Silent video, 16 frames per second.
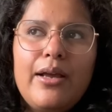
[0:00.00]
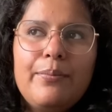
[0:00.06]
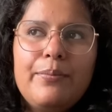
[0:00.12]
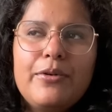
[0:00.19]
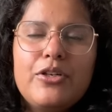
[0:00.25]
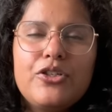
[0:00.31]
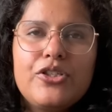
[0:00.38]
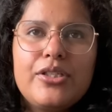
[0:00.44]
I
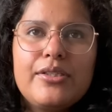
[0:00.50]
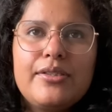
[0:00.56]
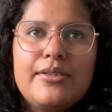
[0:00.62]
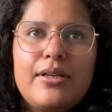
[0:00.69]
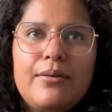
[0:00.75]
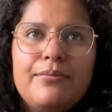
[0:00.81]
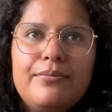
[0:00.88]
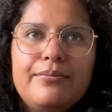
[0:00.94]
purchased
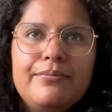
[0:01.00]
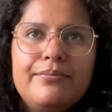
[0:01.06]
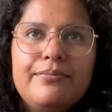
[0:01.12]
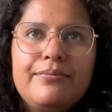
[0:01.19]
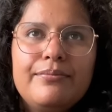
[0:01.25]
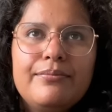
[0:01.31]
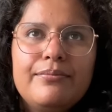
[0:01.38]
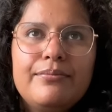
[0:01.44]
some
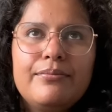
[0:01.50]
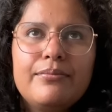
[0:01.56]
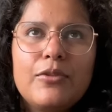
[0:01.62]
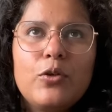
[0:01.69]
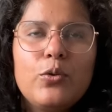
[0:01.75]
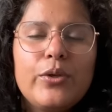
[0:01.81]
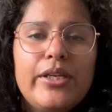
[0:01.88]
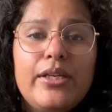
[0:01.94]

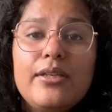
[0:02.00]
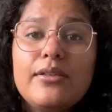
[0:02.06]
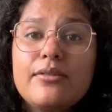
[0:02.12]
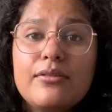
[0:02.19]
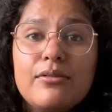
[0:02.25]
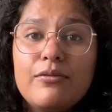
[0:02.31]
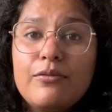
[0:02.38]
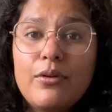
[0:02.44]

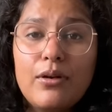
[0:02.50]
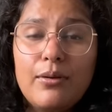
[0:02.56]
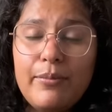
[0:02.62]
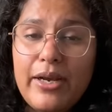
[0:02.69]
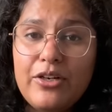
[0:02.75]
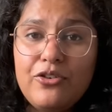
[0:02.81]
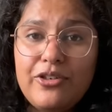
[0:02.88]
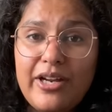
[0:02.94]
cookies for
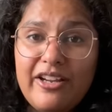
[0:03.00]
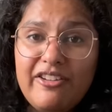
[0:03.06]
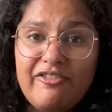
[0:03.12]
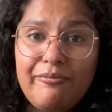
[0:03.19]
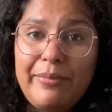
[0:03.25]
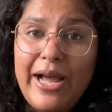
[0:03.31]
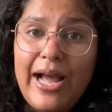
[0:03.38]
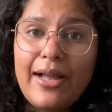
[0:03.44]
my
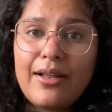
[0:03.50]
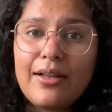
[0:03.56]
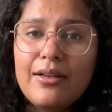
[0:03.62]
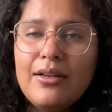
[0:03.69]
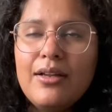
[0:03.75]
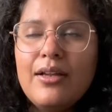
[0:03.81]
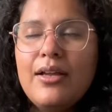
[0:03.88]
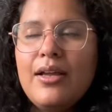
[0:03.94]
drive back,
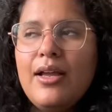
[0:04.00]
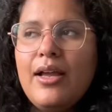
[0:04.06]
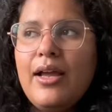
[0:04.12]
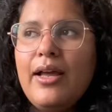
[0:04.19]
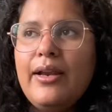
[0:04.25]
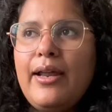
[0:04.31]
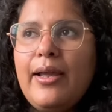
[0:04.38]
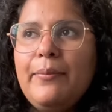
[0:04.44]

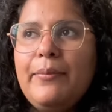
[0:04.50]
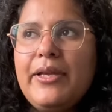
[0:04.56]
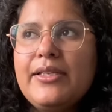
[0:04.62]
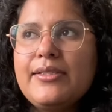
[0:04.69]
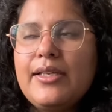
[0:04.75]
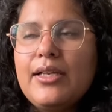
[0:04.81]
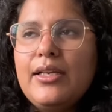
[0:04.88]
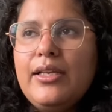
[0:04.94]
and I
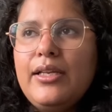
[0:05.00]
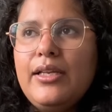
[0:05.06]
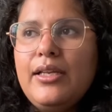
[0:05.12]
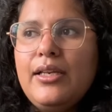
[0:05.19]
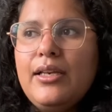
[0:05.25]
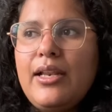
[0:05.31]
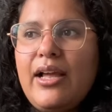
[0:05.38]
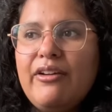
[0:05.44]

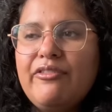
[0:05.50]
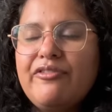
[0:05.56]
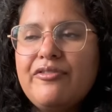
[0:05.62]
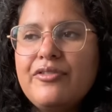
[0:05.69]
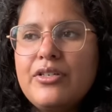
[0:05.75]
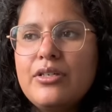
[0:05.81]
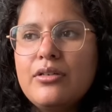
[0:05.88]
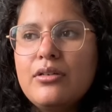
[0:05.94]
basically
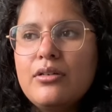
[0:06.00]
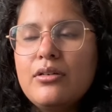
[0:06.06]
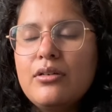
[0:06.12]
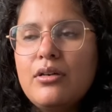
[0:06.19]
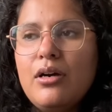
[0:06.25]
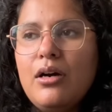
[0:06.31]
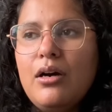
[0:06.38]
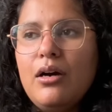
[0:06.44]
left
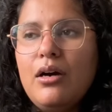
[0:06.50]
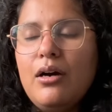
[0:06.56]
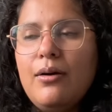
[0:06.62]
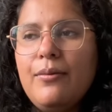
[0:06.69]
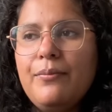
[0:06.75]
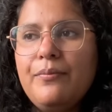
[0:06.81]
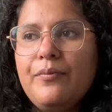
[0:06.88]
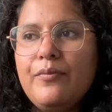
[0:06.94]

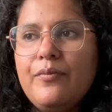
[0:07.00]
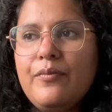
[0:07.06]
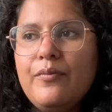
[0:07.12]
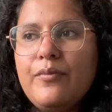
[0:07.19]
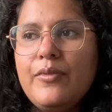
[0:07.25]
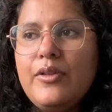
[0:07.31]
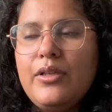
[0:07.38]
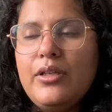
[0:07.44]

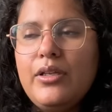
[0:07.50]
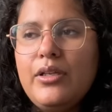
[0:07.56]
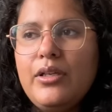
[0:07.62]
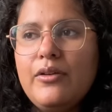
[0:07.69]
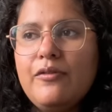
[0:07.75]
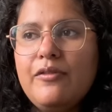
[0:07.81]
the